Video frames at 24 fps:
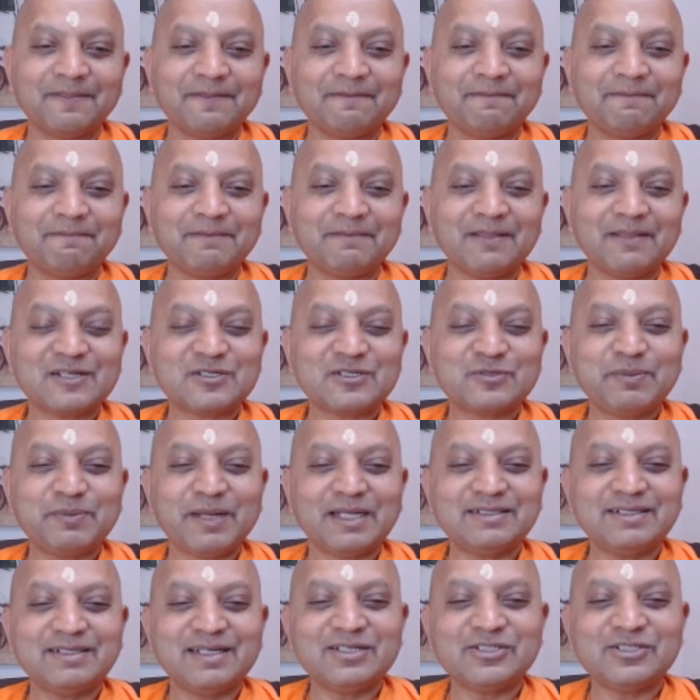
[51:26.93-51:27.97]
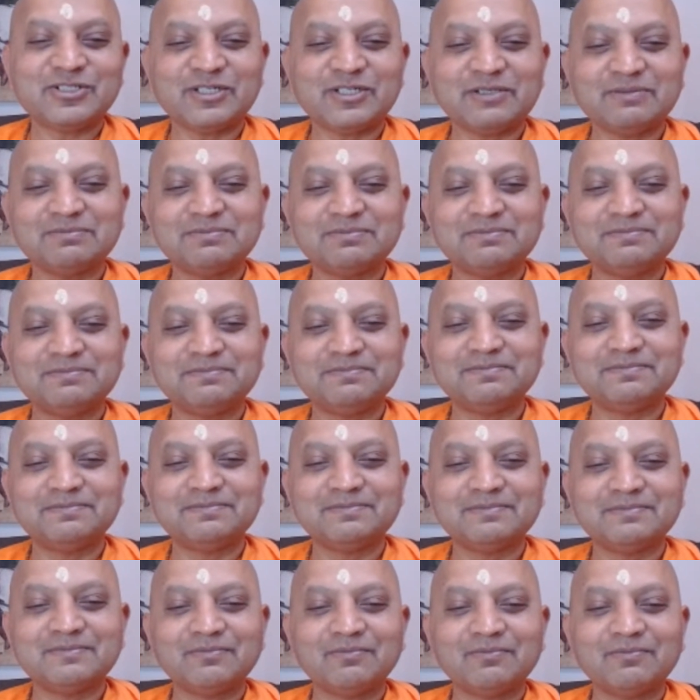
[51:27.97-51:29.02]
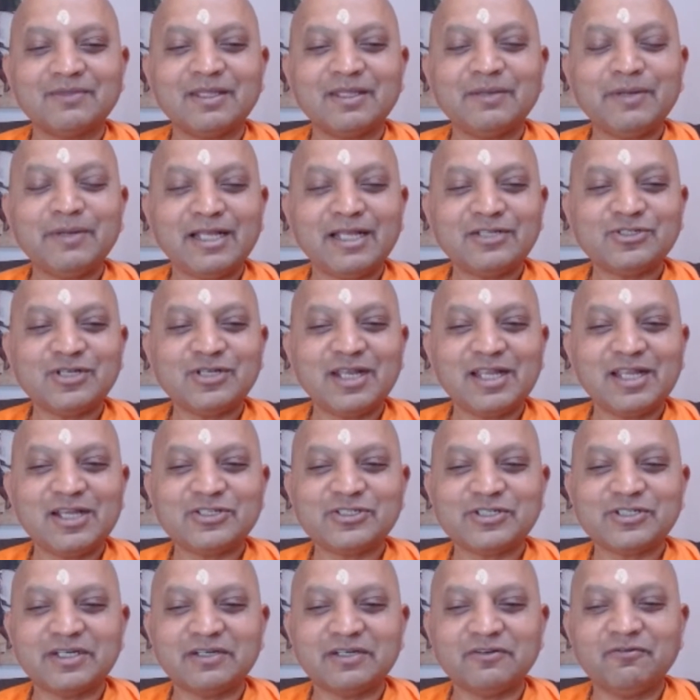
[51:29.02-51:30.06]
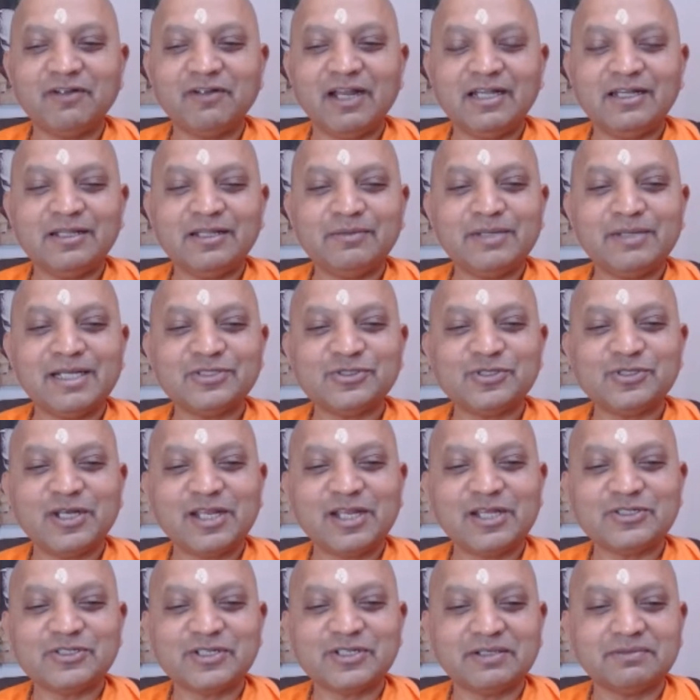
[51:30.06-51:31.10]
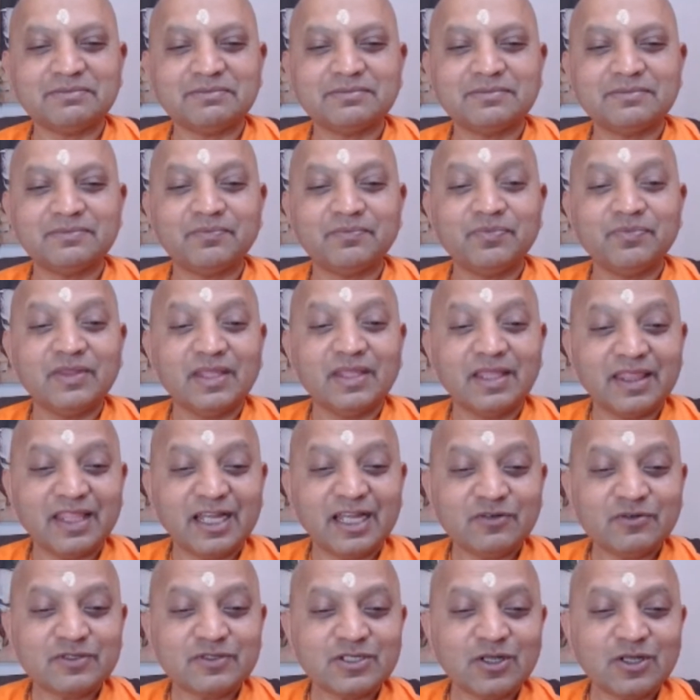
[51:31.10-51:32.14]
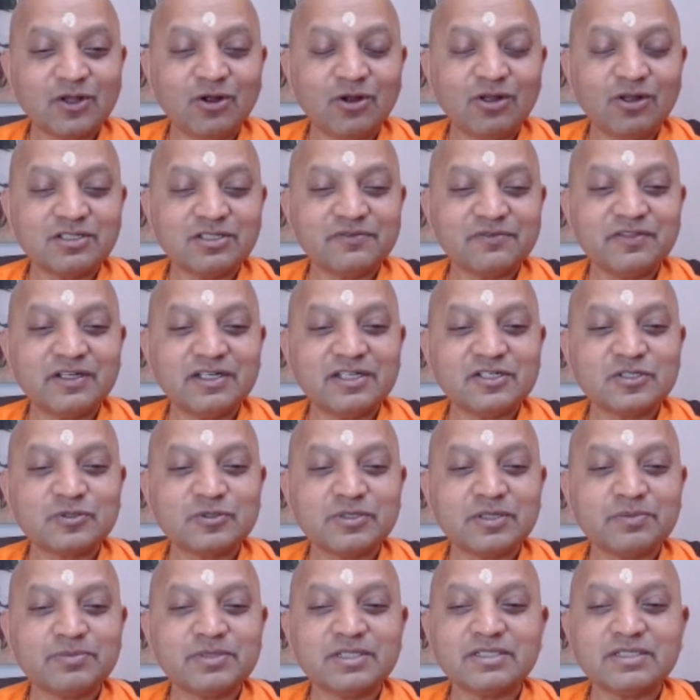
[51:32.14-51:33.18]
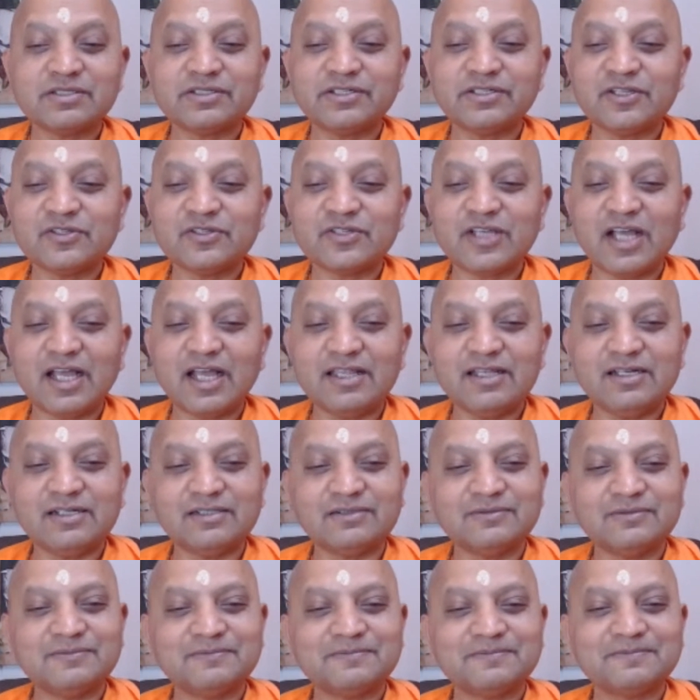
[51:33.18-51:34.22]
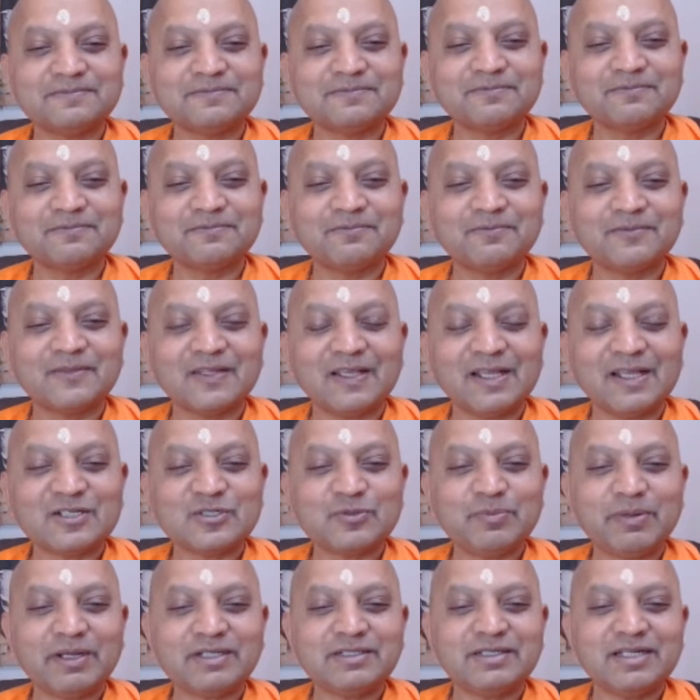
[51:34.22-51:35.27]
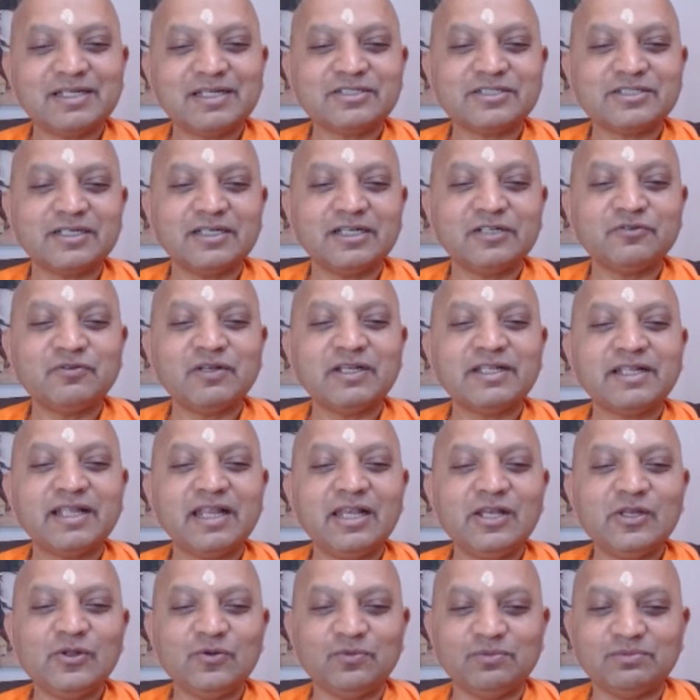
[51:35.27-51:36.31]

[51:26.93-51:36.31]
expectation, imagination, wild imagination. That was the cause of the disturbance, desire, expectation. It will kill you.